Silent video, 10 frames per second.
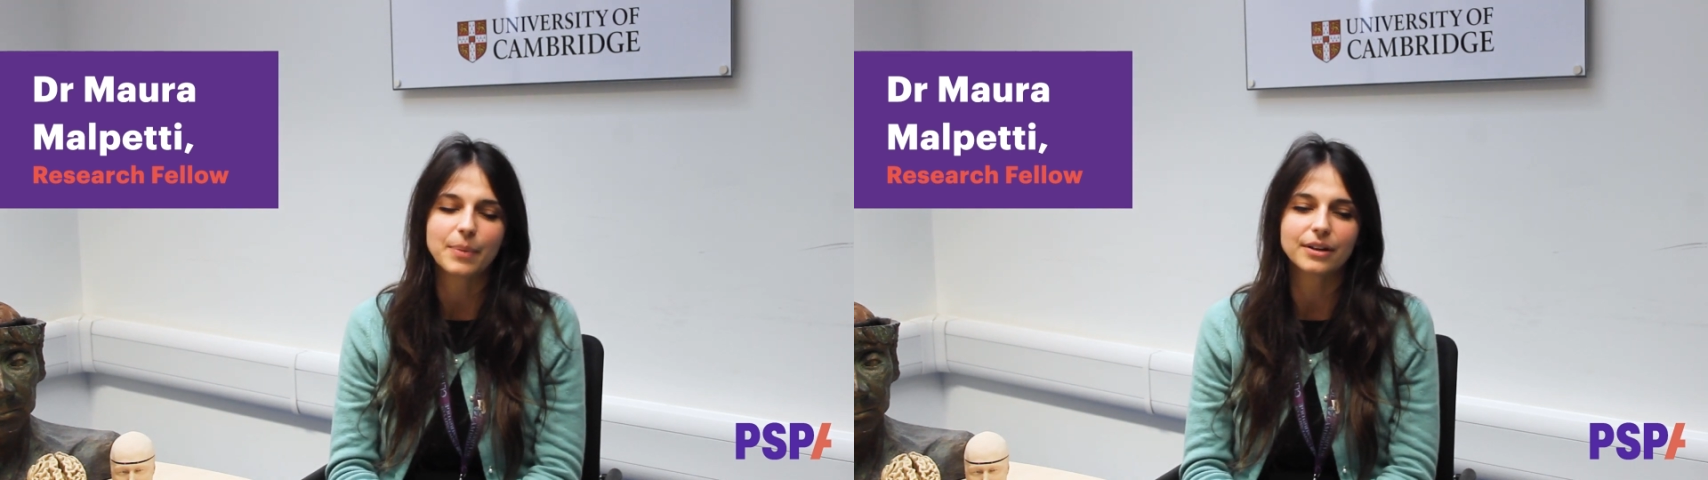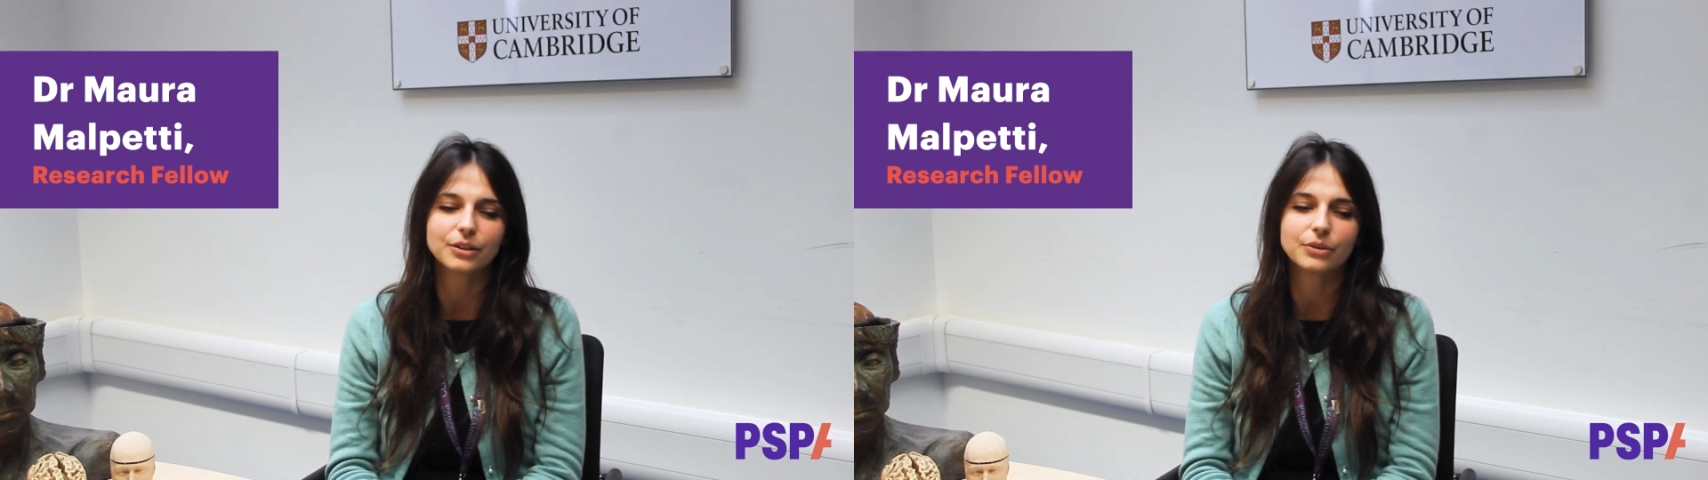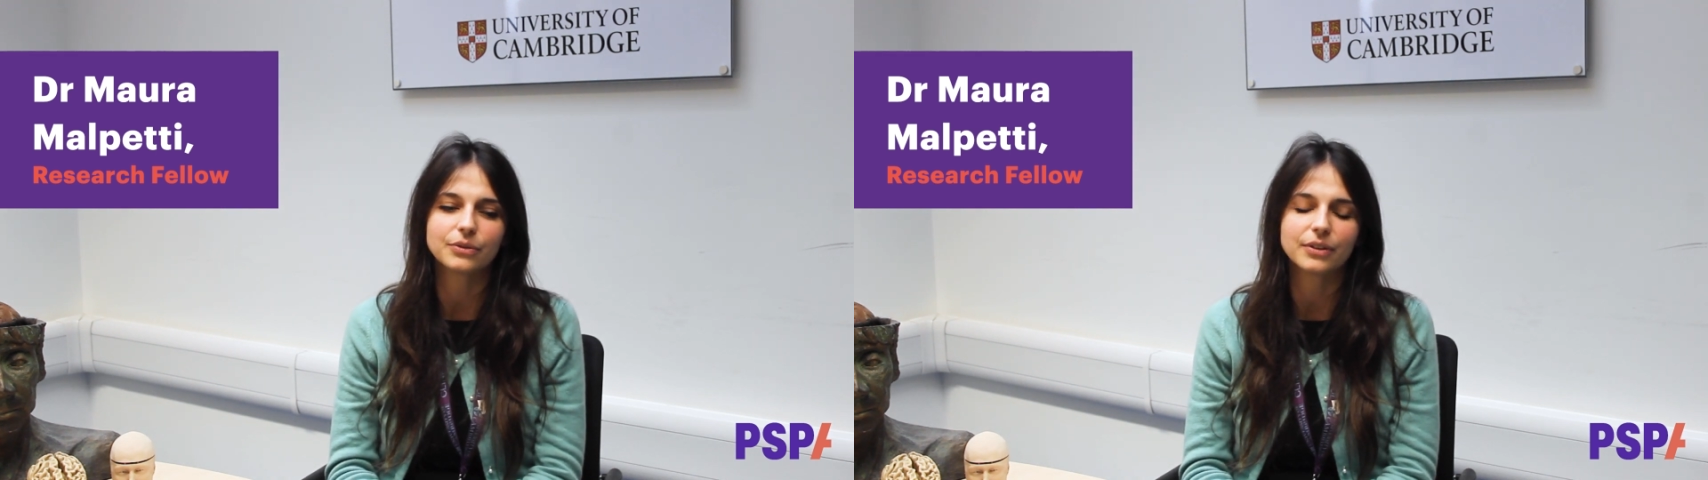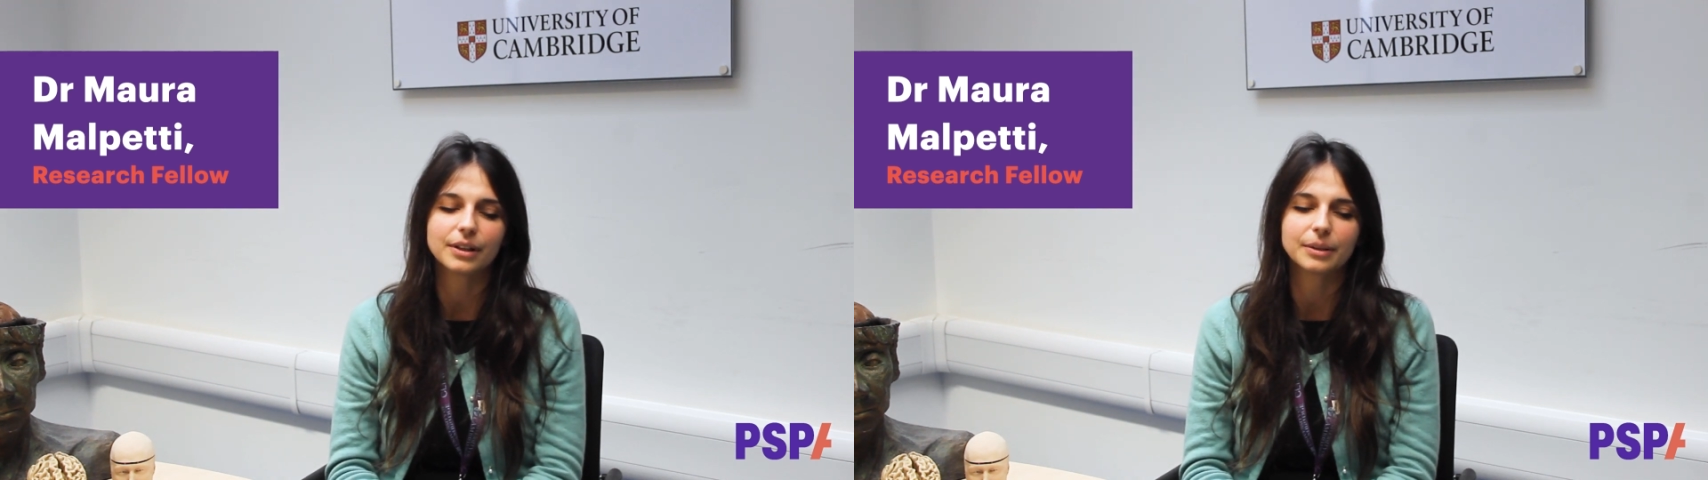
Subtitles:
part of